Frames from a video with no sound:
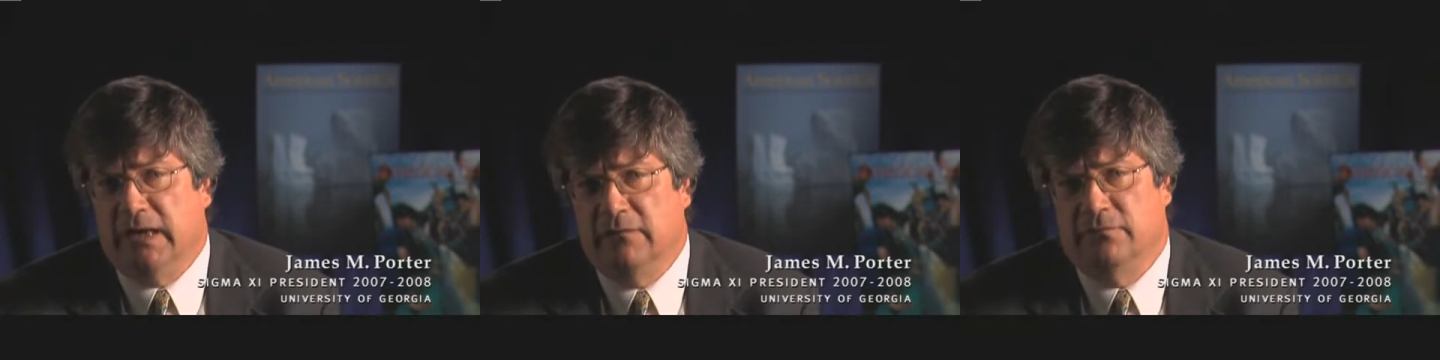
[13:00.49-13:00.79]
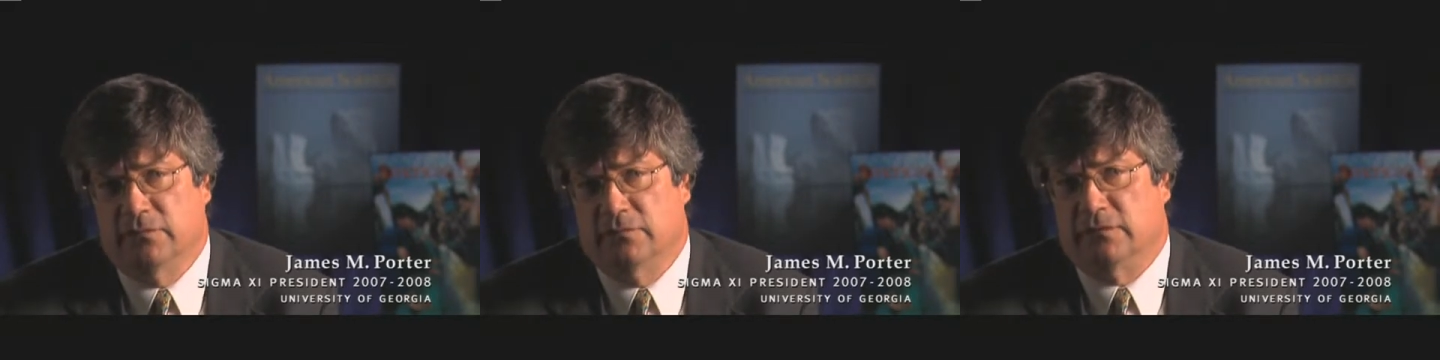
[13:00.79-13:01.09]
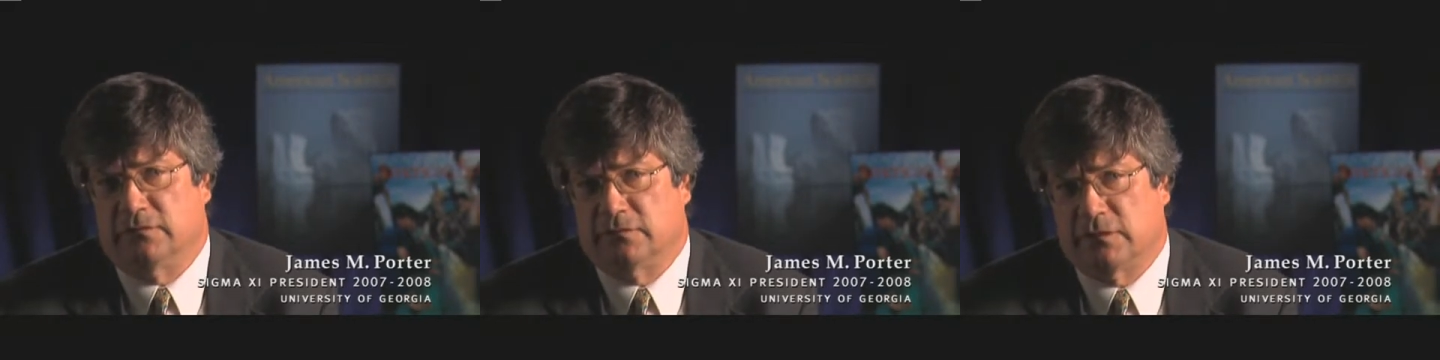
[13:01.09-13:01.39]

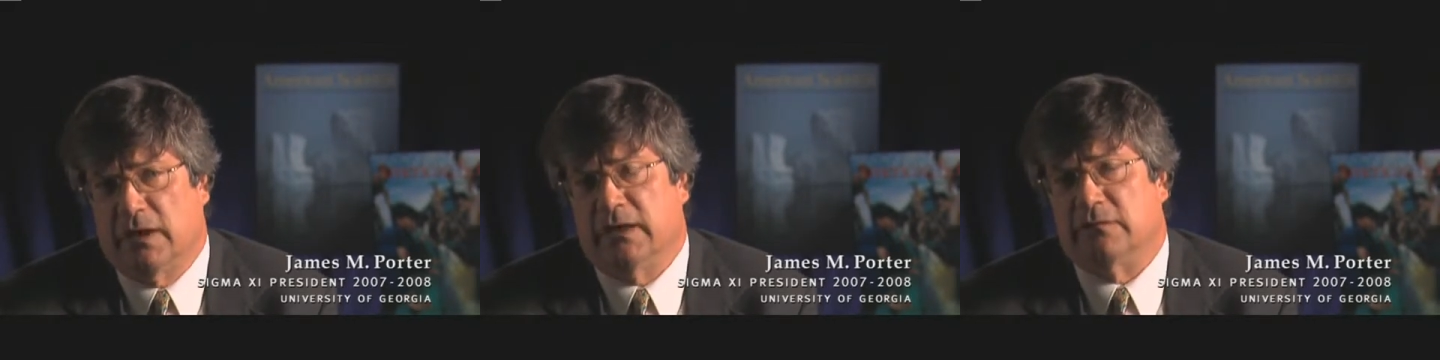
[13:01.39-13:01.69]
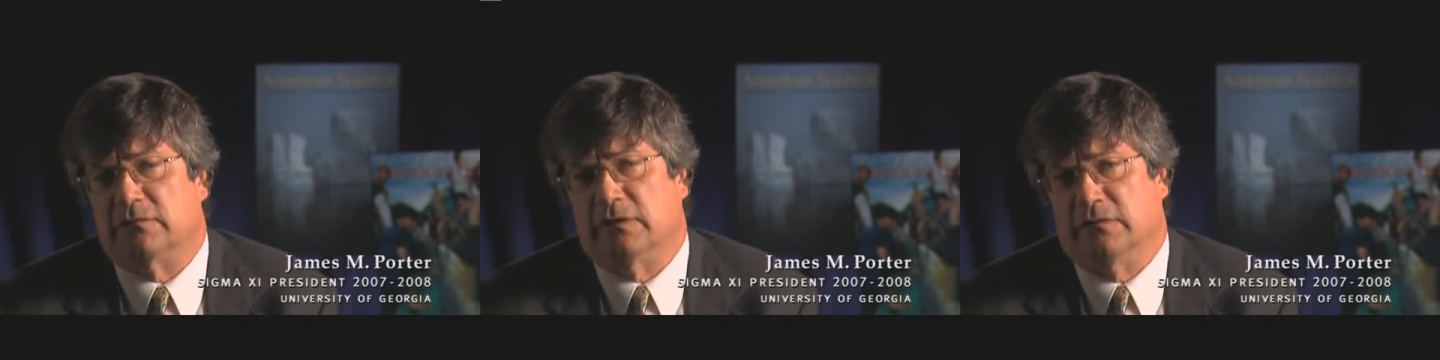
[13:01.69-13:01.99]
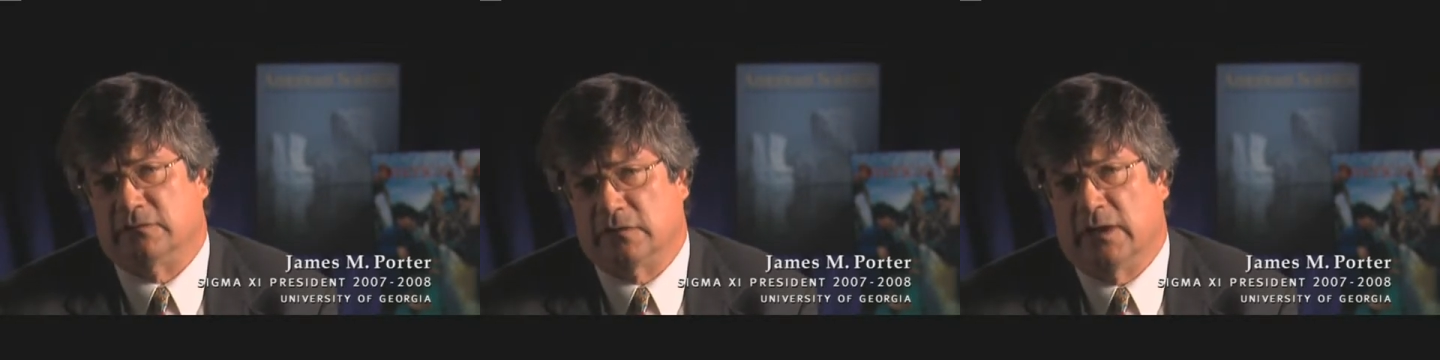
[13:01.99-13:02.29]
influence science and
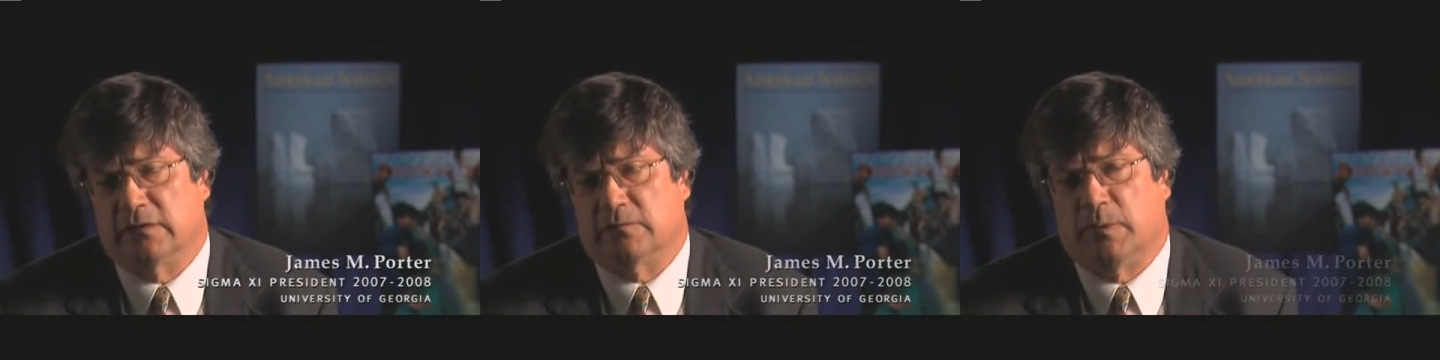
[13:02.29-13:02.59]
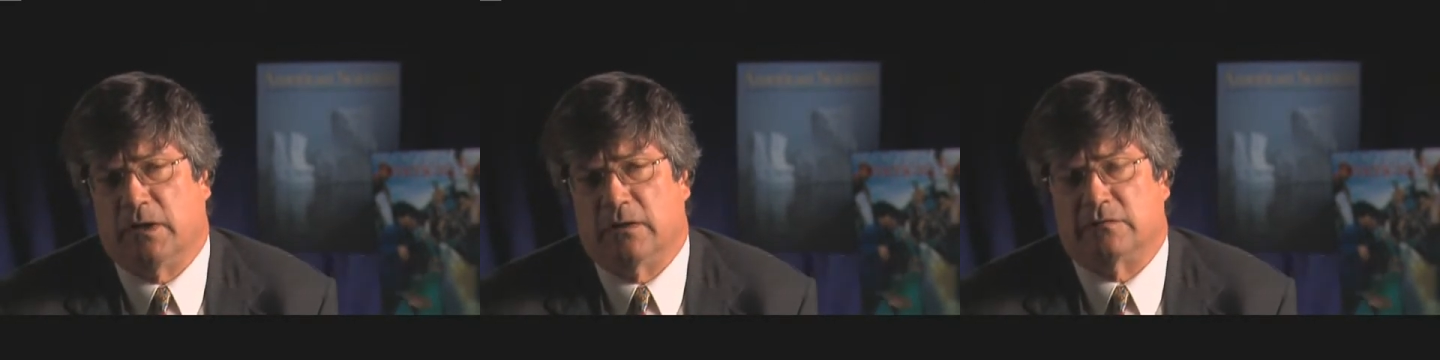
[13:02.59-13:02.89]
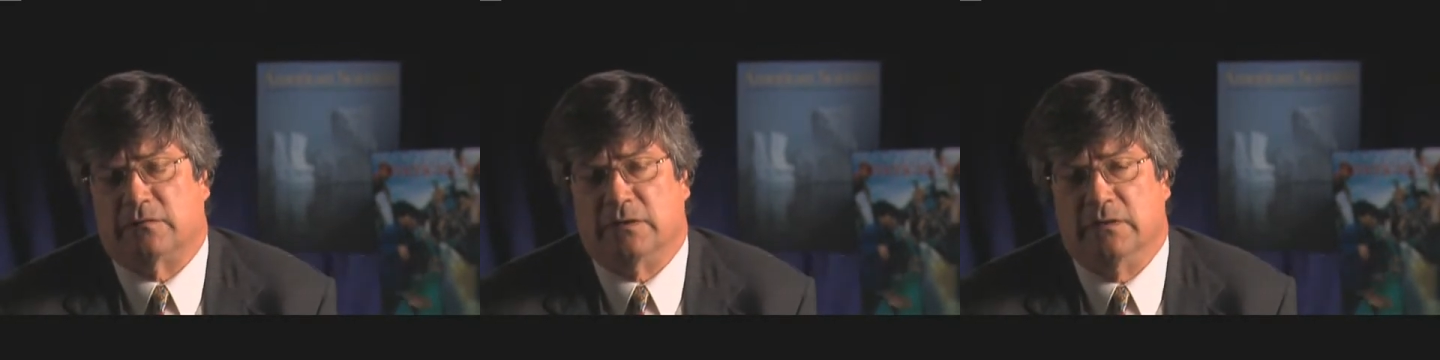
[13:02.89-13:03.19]
science
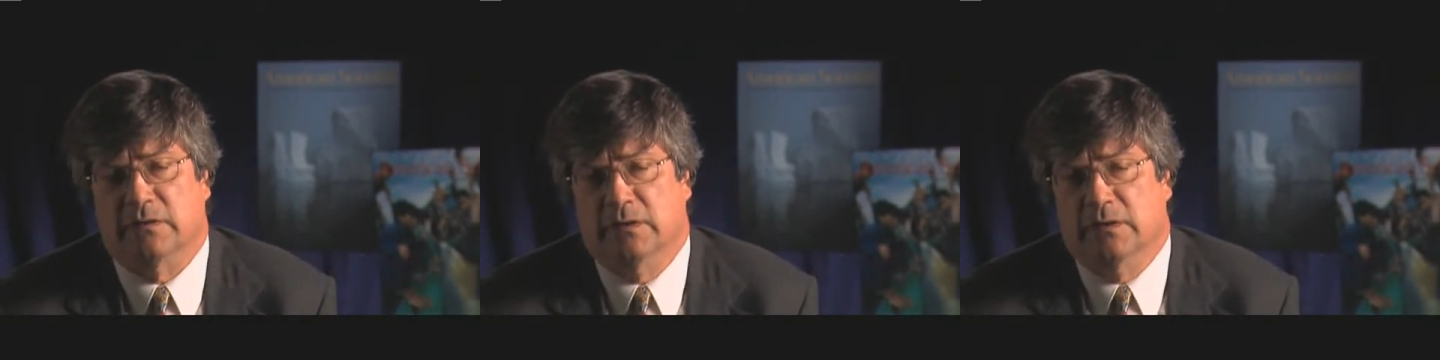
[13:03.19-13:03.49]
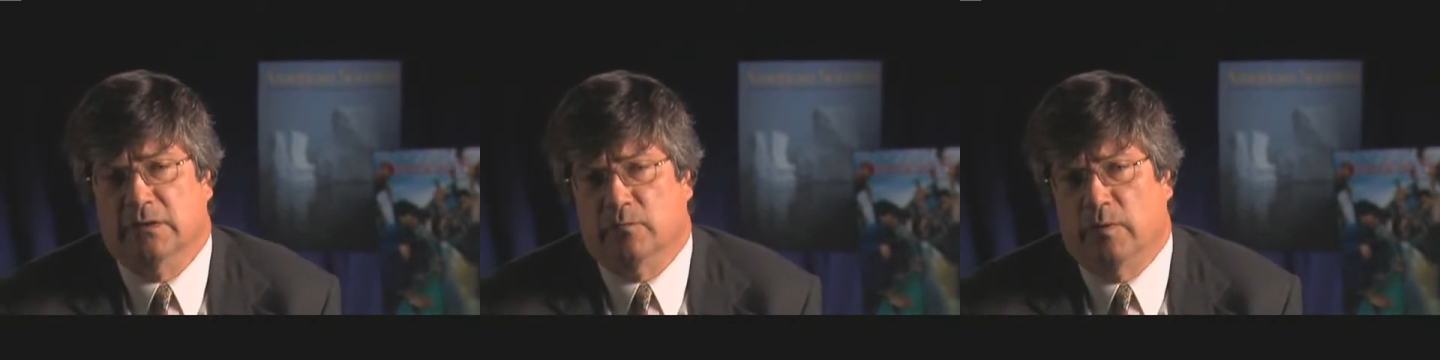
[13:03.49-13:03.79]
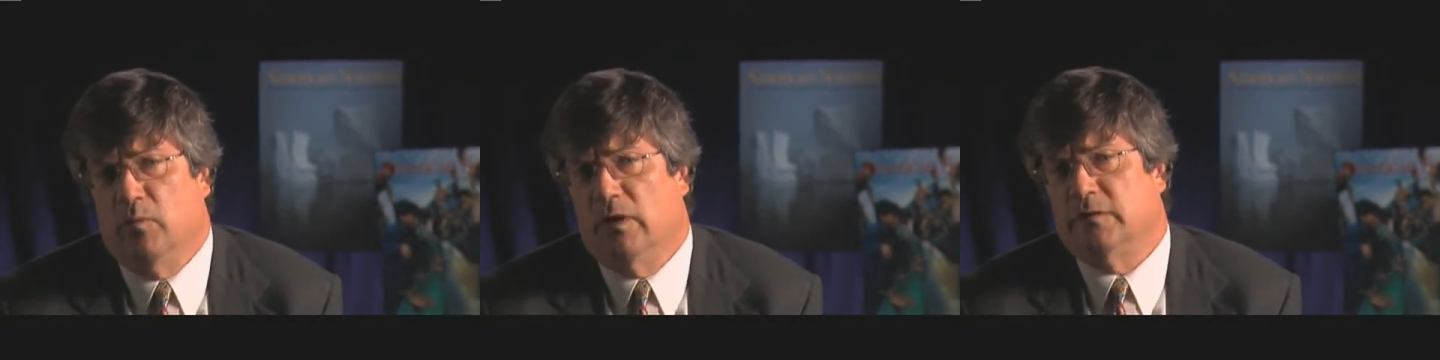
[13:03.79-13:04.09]
policy.
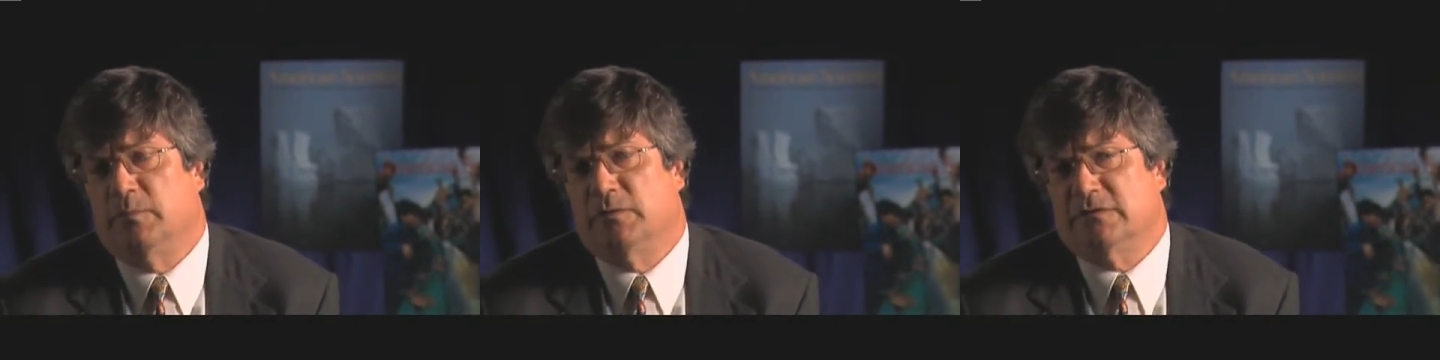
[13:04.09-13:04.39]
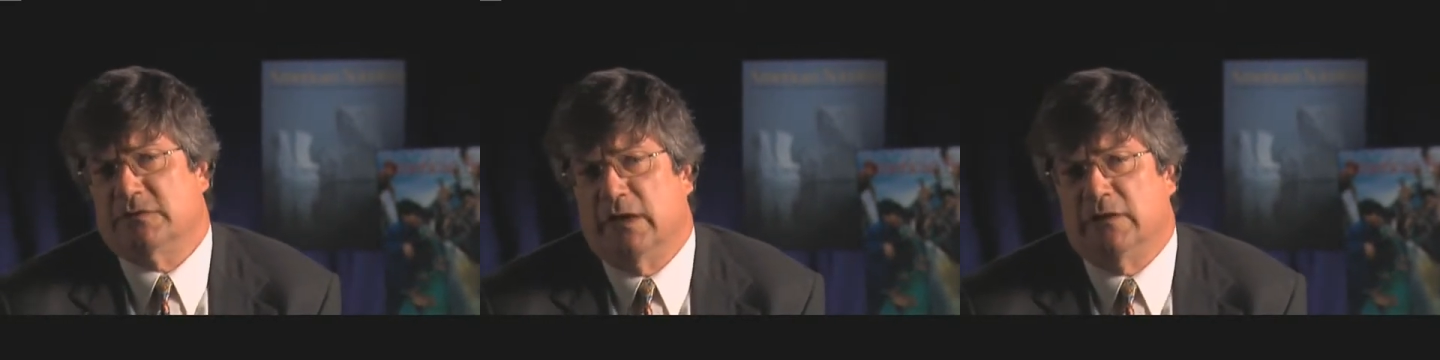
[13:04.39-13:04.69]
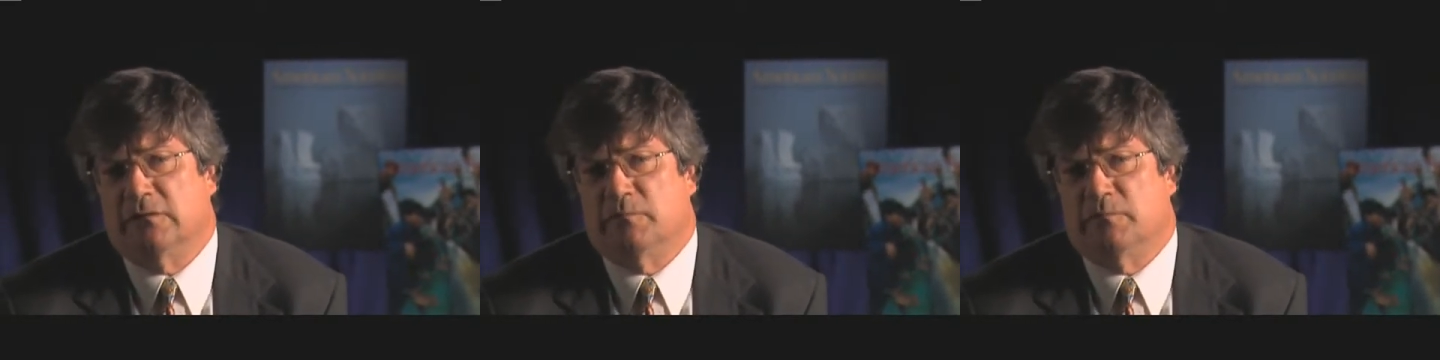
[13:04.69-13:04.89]
We want to put science